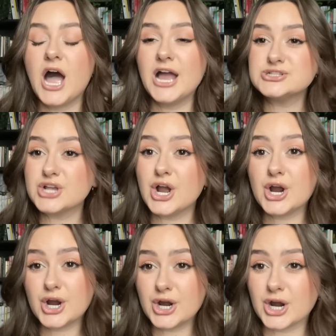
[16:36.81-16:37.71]
I saw
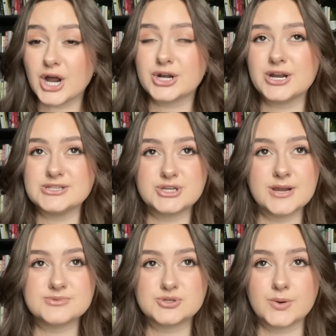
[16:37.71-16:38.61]
her on her
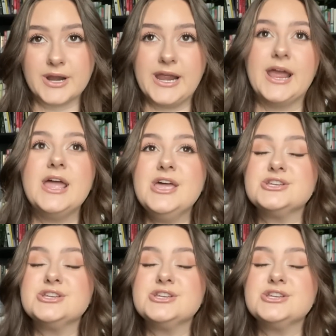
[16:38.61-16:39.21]
Instagram story.